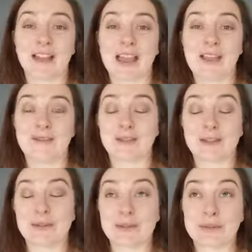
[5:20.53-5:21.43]
cave
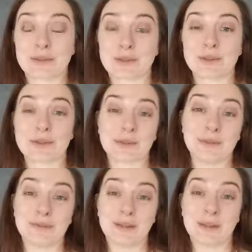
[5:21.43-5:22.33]
is just such a
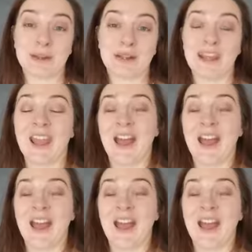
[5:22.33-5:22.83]
lovely one.